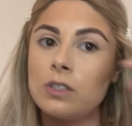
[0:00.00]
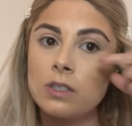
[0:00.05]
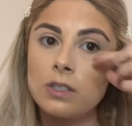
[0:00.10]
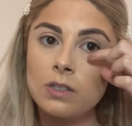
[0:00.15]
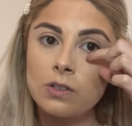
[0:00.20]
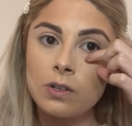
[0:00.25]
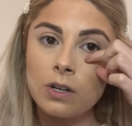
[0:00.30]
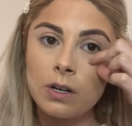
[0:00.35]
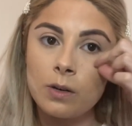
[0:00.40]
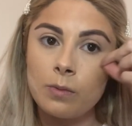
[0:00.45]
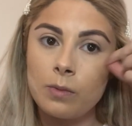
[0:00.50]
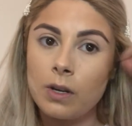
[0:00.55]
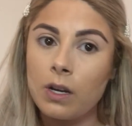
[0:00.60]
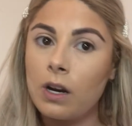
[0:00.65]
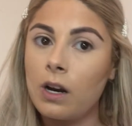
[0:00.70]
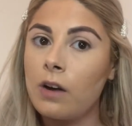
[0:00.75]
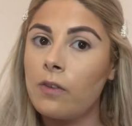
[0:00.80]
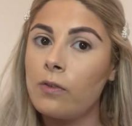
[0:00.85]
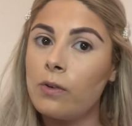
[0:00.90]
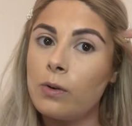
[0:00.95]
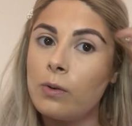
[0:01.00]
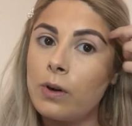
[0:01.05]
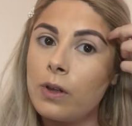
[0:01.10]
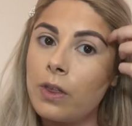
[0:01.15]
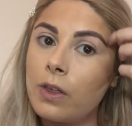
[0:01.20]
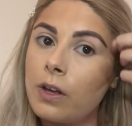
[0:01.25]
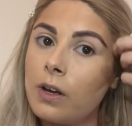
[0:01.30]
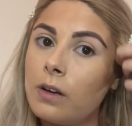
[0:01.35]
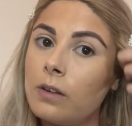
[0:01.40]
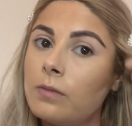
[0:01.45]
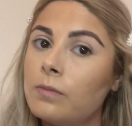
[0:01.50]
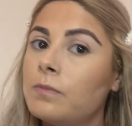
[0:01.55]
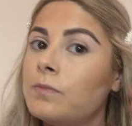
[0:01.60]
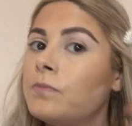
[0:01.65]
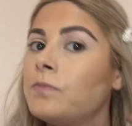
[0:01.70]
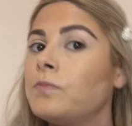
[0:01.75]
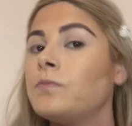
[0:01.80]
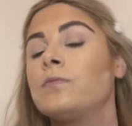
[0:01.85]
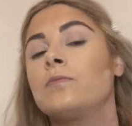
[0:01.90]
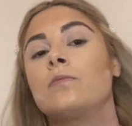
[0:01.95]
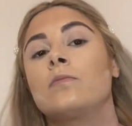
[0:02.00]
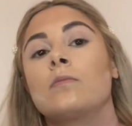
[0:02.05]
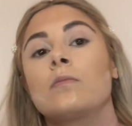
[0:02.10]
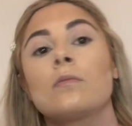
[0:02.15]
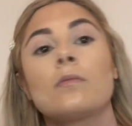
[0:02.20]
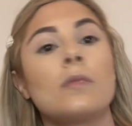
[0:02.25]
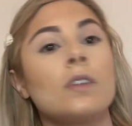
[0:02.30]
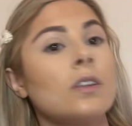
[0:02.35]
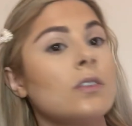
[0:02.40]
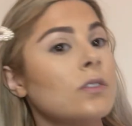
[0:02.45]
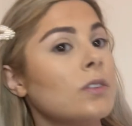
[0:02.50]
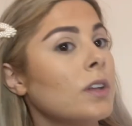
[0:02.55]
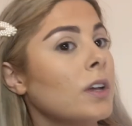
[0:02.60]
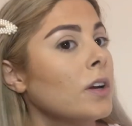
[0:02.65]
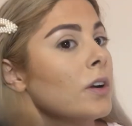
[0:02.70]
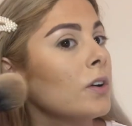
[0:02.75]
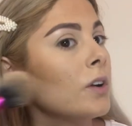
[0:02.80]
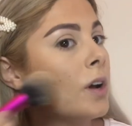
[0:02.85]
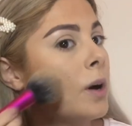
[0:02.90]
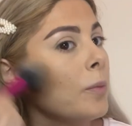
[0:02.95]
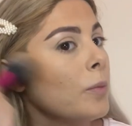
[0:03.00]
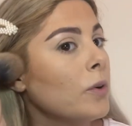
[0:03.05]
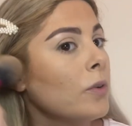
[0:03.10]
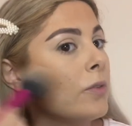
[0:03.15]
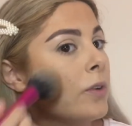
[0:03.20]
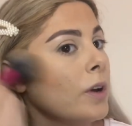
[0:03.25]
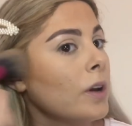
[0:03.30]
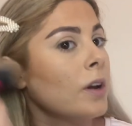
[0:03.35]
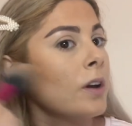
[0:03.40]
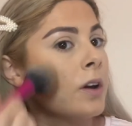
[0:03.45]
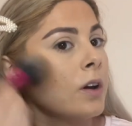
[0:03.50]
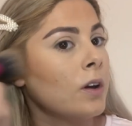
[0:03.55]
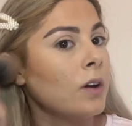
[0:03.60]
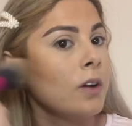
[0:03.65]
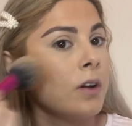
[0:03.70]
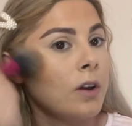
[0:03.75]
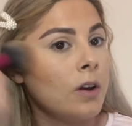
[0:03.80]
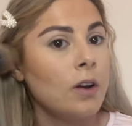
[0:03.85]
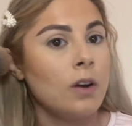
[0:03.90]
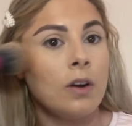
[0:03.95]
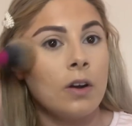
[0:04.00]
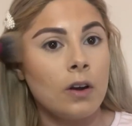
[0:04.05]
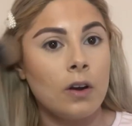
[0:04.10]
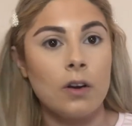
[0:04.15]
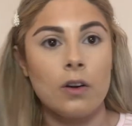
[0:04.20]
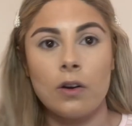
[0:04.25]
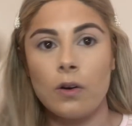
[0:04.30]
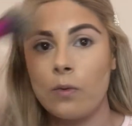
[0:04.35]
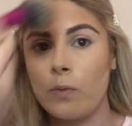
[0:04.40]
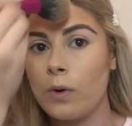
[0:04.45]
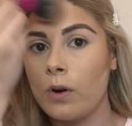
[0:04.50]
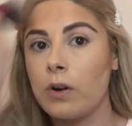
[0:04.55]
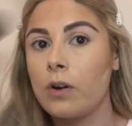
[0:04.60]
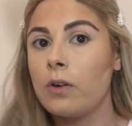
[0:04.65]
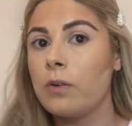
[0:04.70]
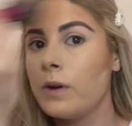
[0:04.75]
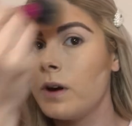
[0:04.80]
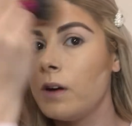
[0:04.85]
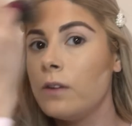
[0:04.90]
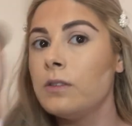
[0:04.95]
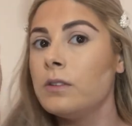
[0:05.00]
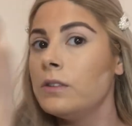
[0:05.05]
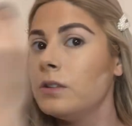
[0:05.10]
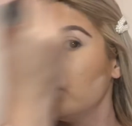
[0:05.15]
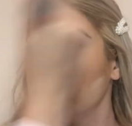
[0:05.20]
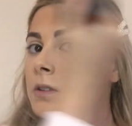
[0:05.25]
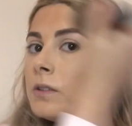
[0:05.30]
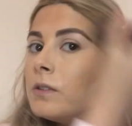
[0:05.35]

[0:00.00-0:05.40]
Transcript: Just try and be careful with it so that you're not moving your work around